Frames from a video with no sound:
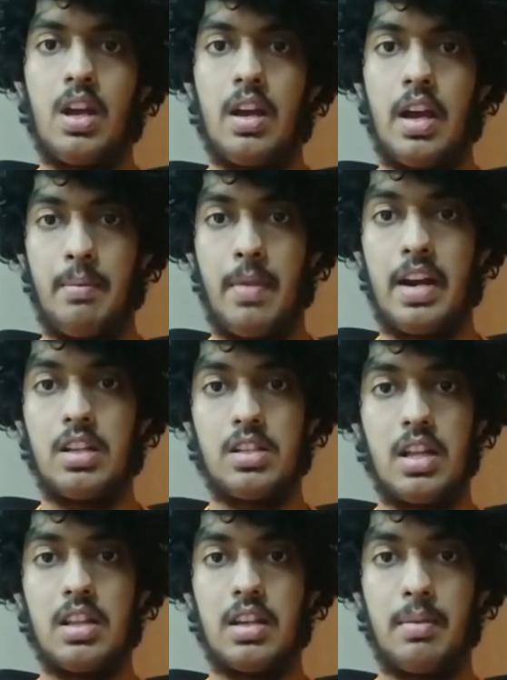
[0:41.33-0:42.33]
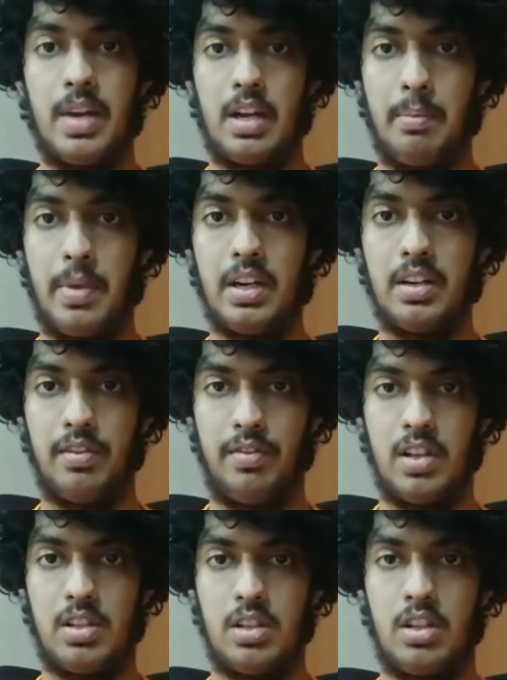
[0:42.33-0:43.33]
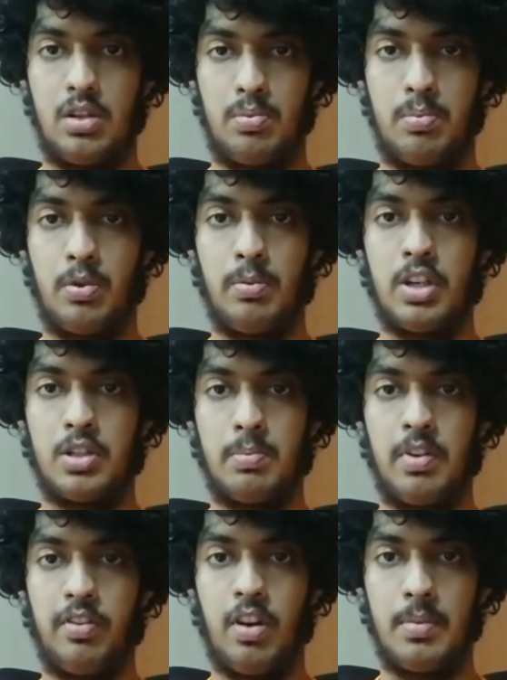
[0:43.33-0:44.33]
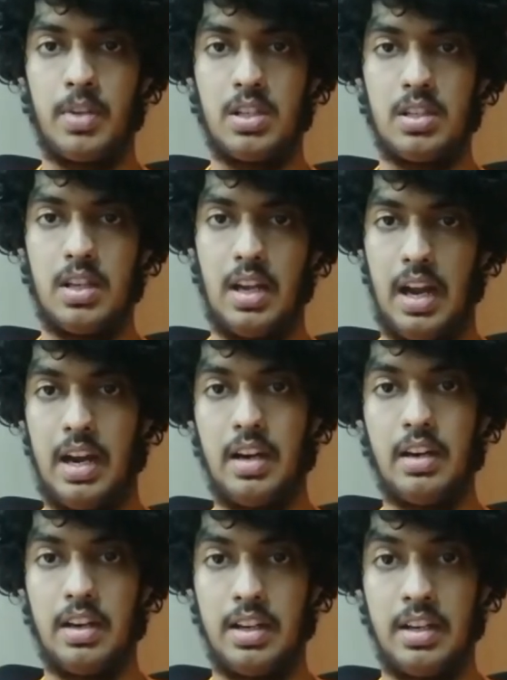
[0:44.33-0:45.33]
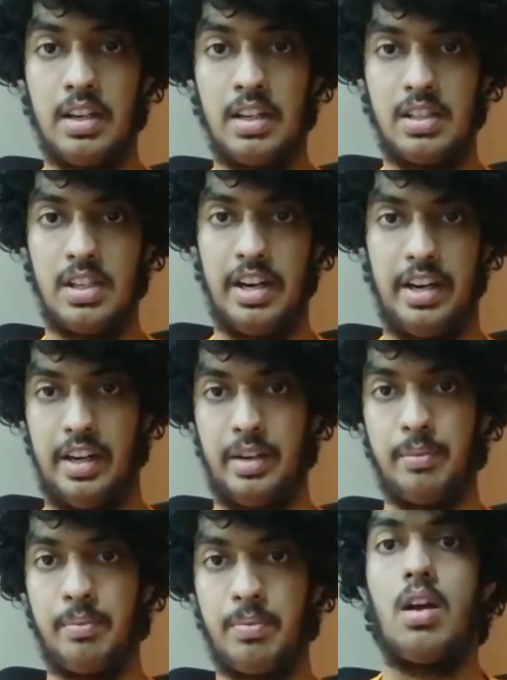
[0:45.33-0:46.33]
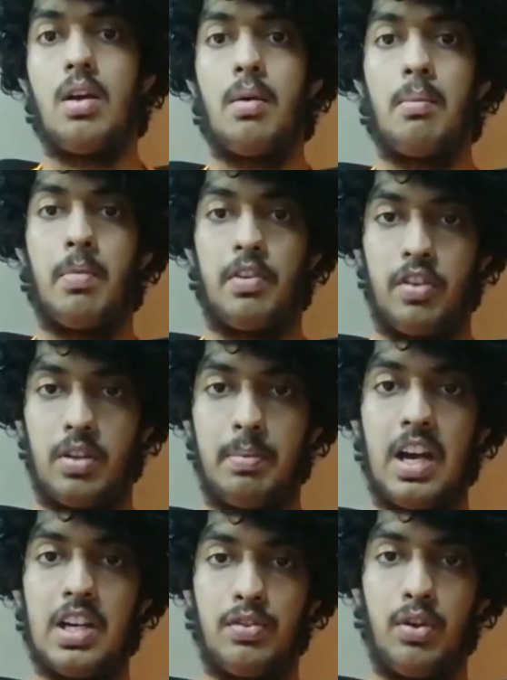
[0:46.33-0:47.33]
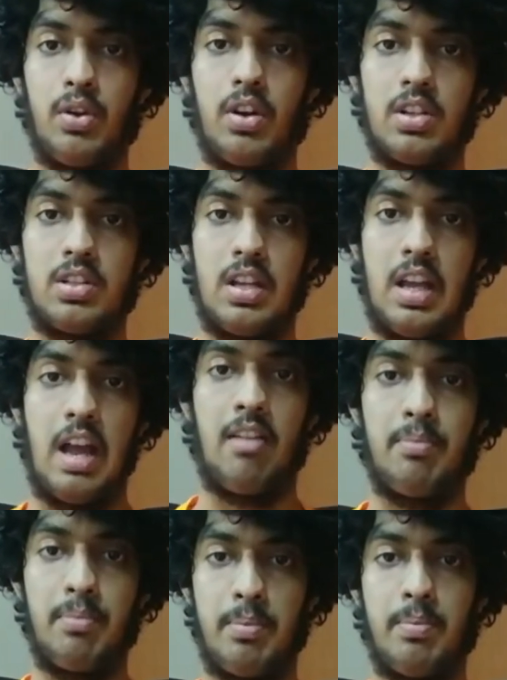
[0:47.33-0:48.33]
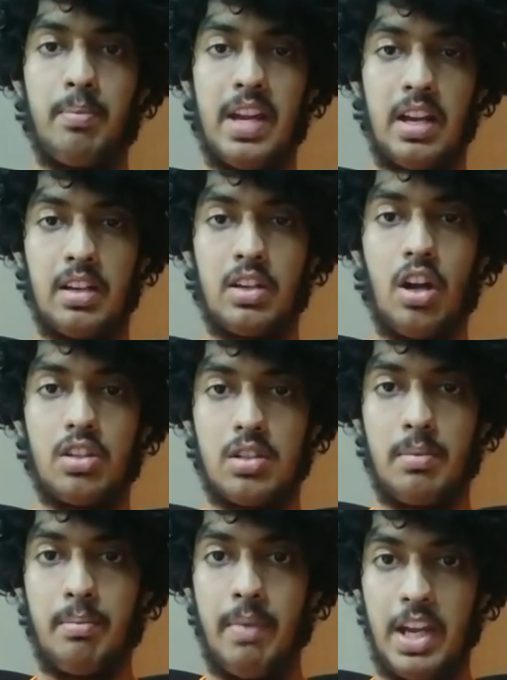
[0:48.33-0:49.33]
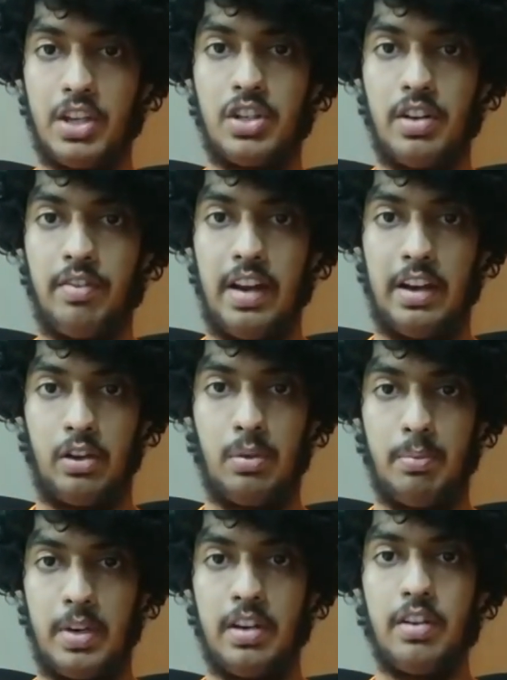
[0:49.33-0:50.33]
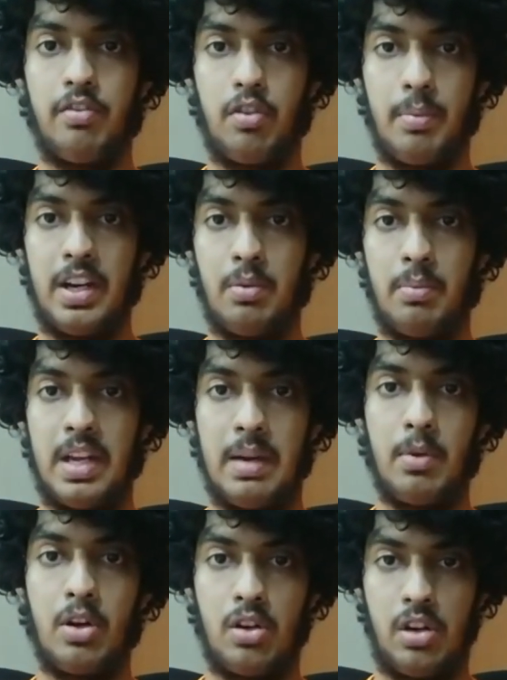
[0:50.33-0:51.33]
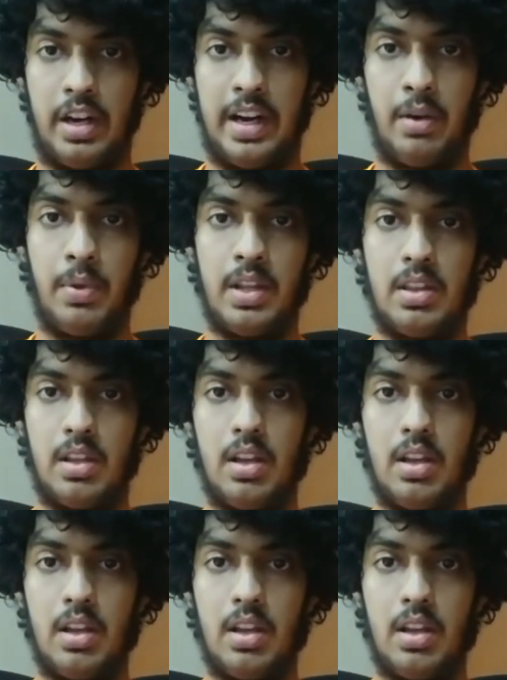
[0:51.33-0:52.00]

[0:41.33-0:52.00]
And mental strength can make a big difference in the swimmer's performance and in his training. But for the past few years, I've got some makeshift equipment for me to be able to train with